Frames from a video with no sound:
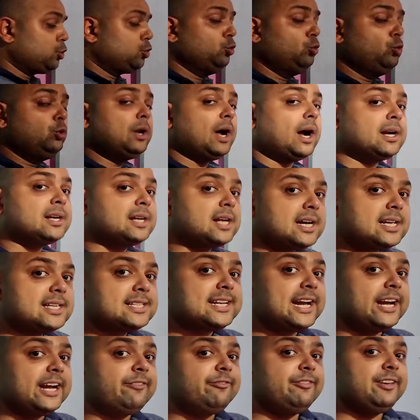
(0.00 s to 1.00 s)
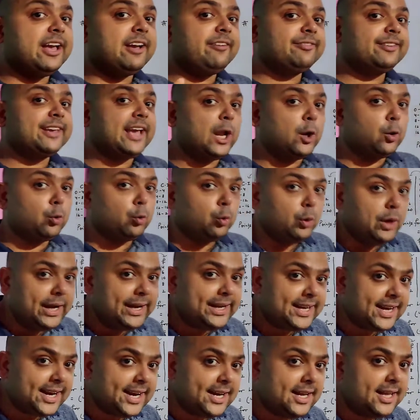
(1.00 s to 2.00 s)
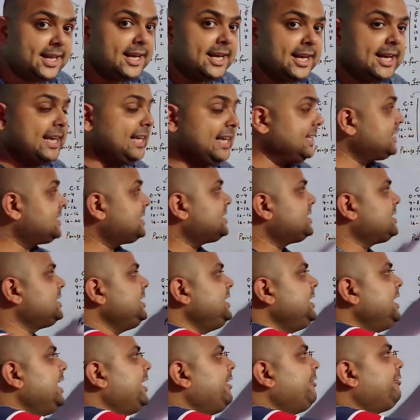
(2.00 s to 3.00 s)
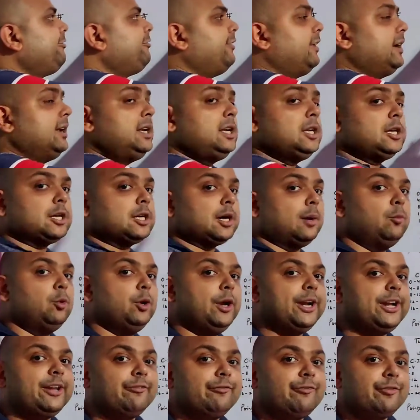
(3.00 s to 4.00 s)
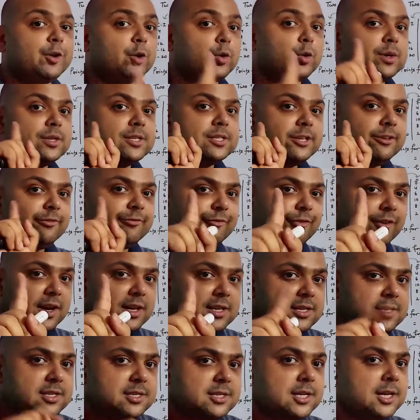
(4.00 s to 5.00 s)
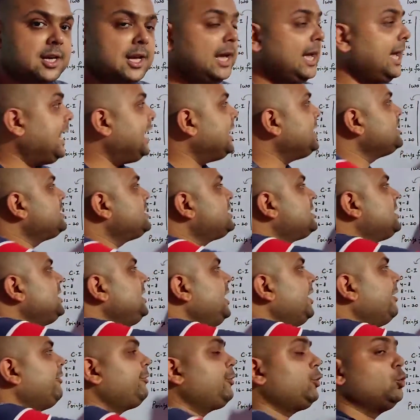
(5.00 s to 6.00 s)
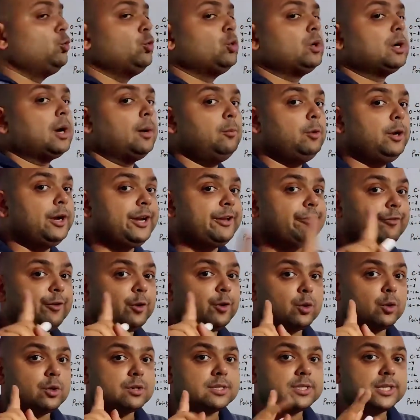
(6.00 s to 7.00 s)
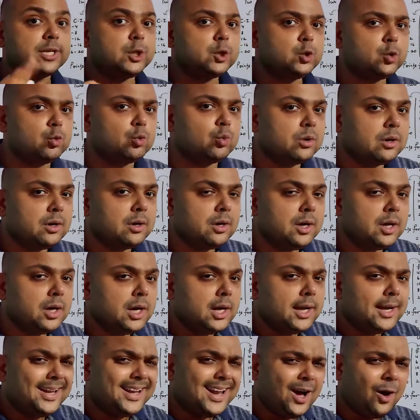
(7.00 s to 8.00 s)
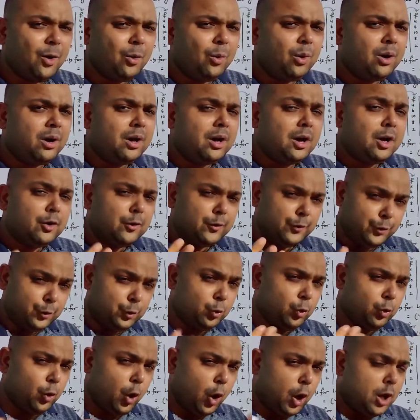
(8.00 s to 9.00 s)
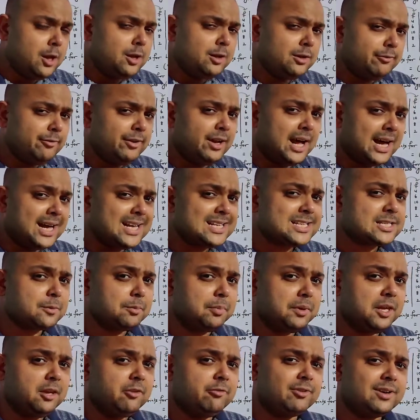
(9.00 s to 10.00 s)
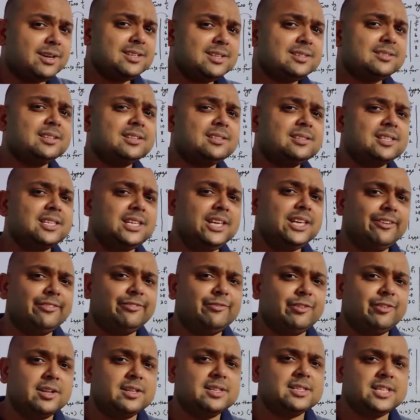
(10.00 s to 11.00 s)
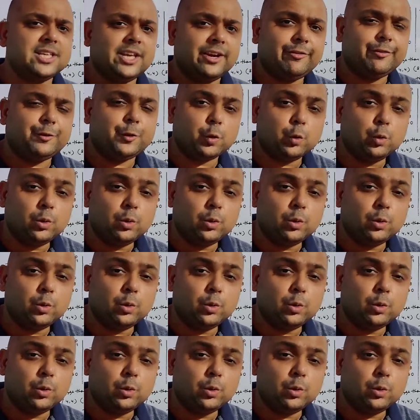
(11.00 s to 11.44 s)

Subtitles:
datas that we have calculated is CF1 cumulative frequency first and CF2 cumulative frequency 2. Now you all will ask me, what is the CF1, CF2?